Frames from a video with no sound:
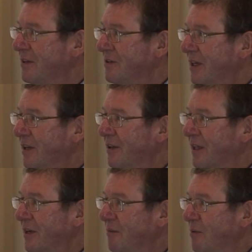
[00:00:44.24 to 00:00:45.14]

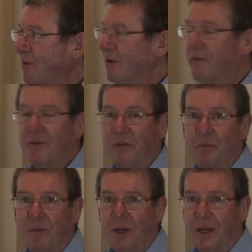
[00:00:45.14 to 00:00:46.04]
Secondly, we work
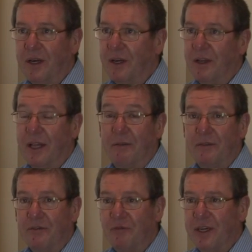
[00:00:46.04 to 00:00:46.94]
from
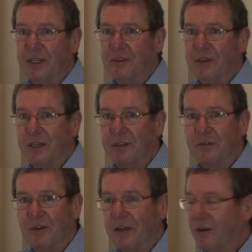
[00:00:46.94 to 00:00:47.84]
left to right on
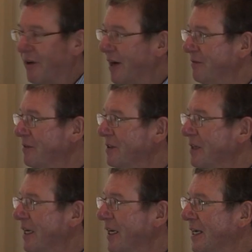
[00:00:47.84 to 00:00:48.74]
our graphs,
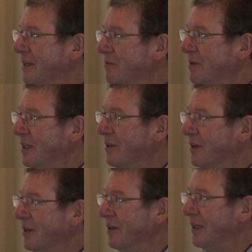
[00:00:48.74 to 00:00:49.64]
and we
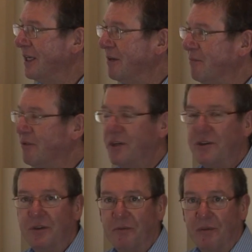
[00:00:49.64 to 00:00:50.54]
look at the
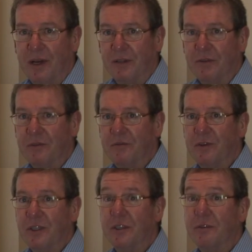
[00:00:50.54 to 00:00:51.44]
compression values
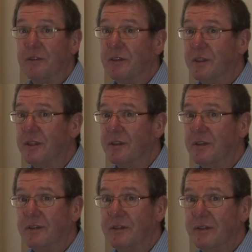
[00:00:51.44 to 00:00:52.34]
for each of the
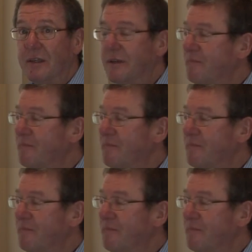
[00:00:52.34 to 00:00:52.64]
cylinders.